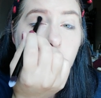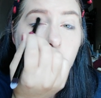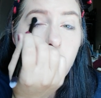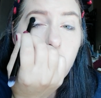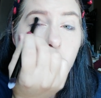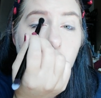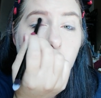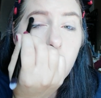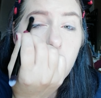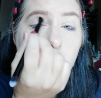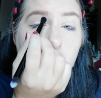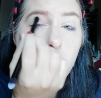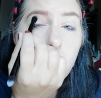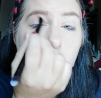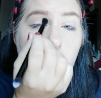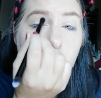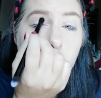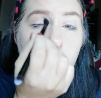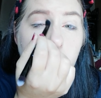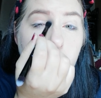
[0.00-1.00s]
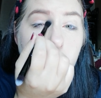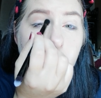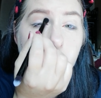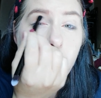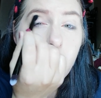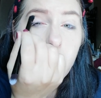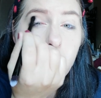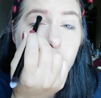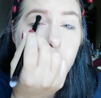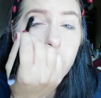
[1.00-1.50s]
They are a little bit
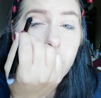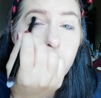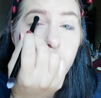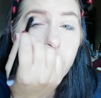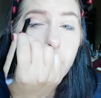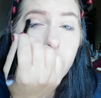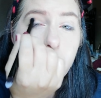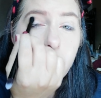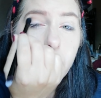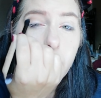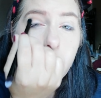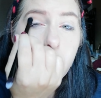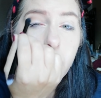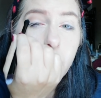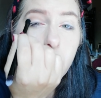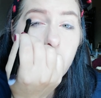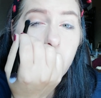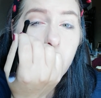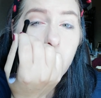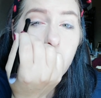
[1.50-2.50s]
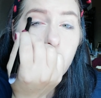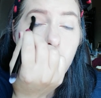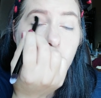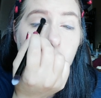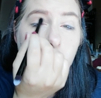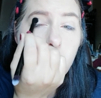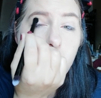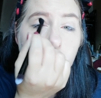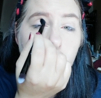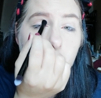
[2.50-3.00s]
powdery,
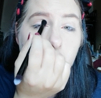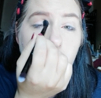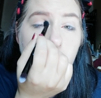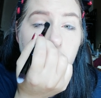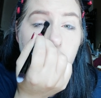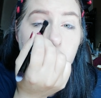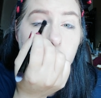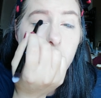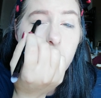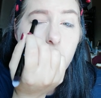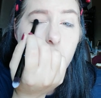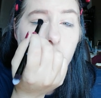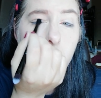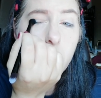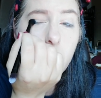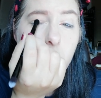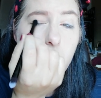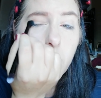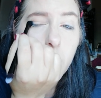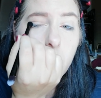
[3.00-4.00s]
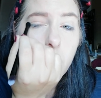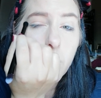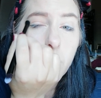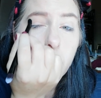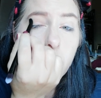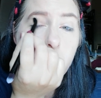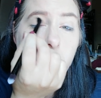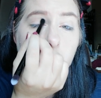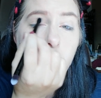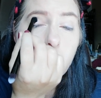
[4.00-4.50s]
but that's not a problem.
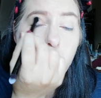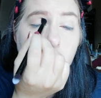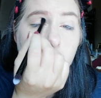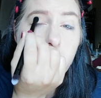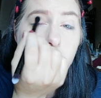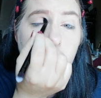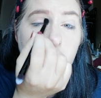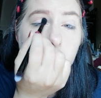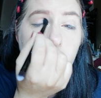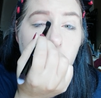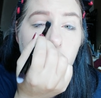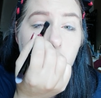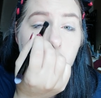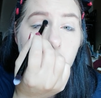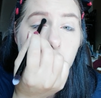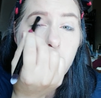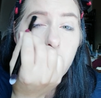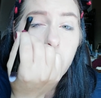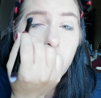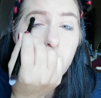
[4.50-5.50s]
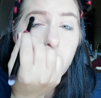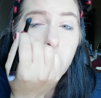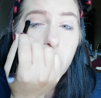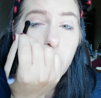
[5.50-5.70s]
So I'm just going to use that as